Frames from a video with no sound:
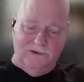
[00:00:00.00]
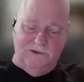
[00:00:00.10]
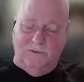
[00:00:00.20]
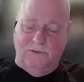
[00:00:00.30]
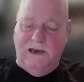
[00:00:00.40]

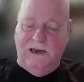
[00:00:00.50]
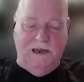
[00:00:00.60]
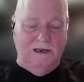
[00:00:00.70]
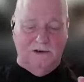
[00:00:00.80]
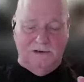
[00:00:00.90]
You're
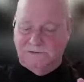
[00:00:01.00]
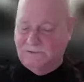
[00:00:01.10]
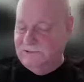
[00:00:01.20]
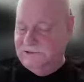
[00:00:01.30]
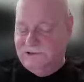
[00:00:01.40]
reading,
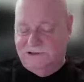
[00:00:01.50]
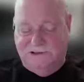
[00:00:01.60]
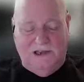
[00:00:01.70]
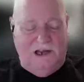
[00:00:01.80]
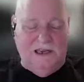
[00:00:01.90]
you're
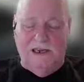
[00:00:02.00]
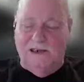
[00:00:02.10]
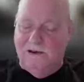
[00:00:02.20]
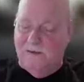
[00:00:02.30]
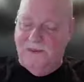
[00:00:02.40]

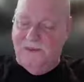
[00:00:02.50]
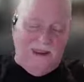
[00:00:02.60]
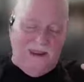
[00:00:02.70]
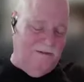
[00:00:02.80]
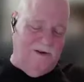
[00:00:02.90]
studying,
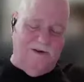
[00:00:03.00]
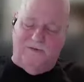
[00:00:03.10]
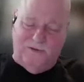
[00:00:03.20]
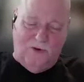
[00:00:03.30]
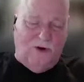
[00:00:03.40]

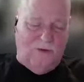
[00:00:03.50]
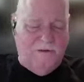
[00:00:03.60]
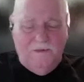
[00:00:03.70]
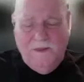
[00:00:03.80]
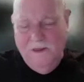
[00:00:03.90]
you're
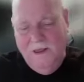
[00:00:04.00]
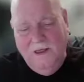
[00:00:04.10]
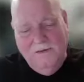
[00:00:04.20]
absorbing.